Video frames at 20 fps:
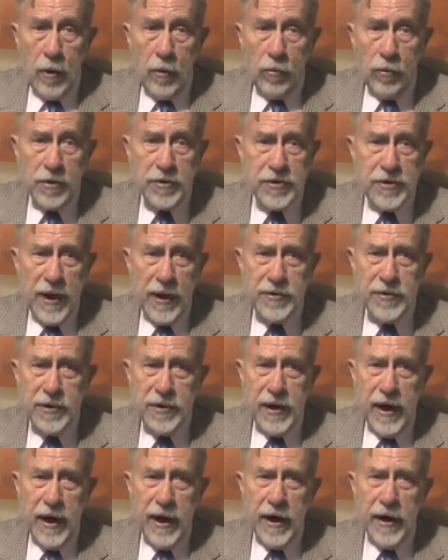was
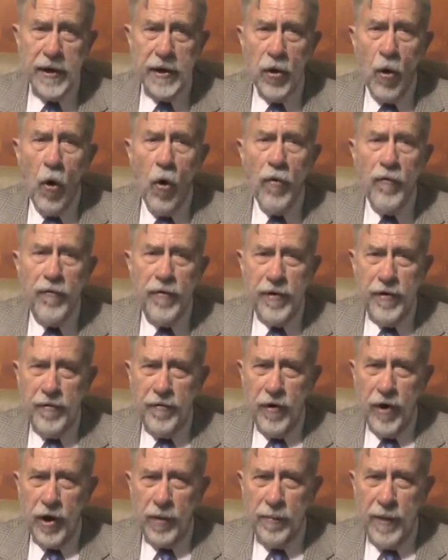designated an orphan
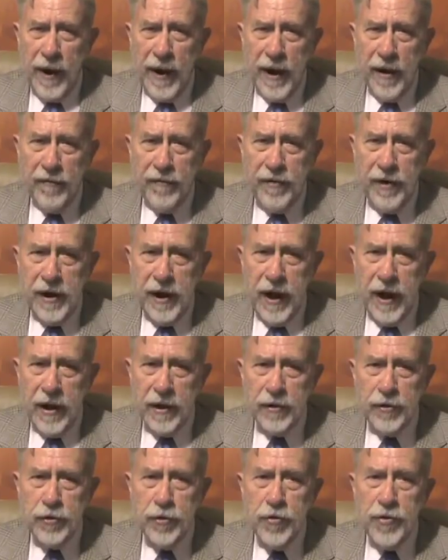drug by FDA
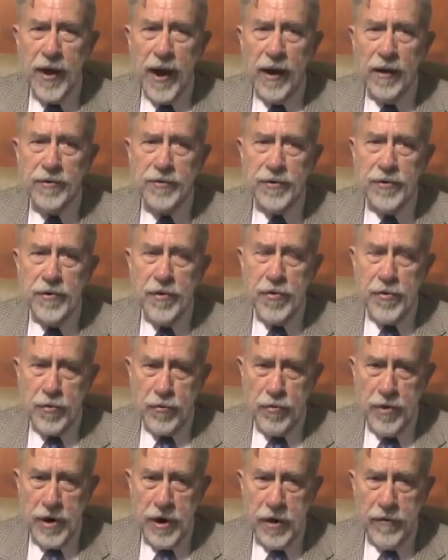in
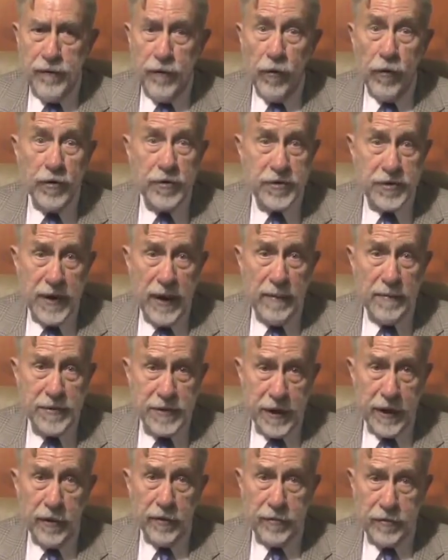2003 for stem
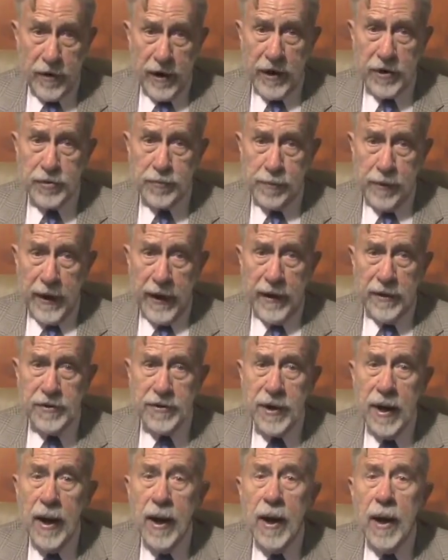cell
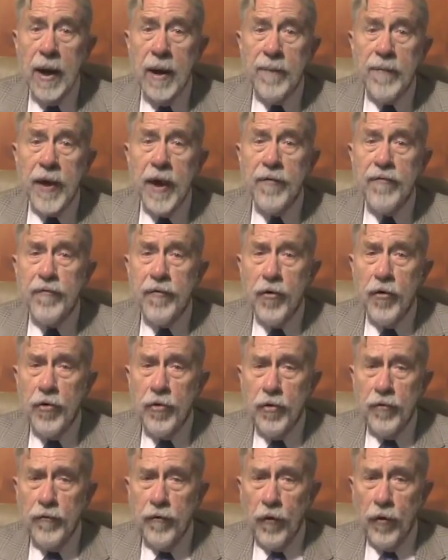transplants and
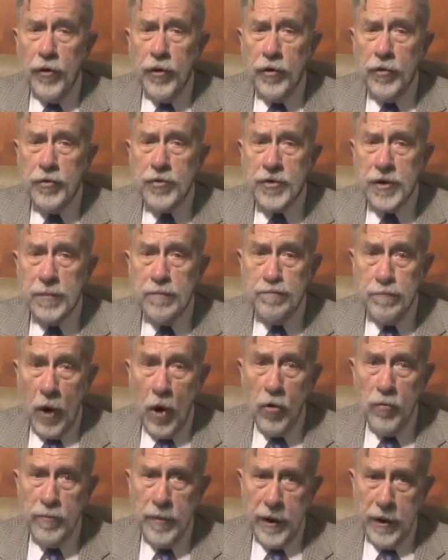further for use in
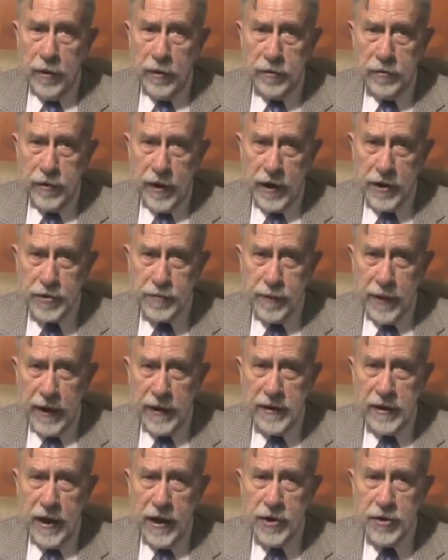bone marrow
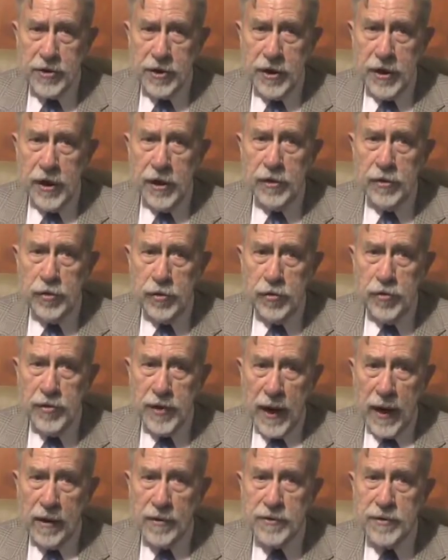transplantation in
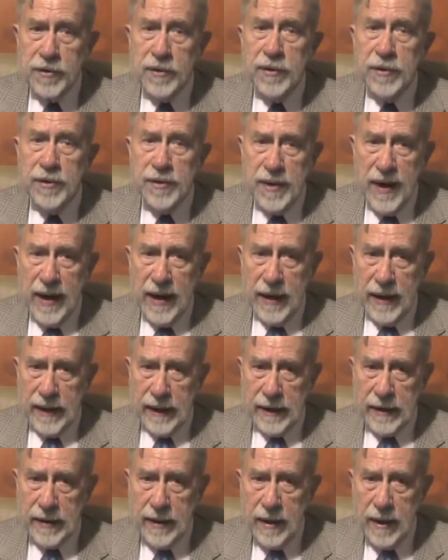
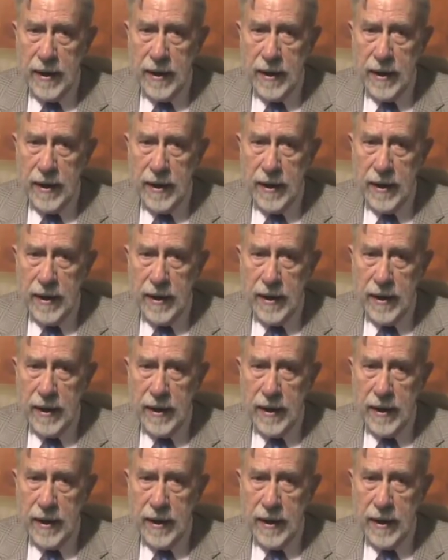2009.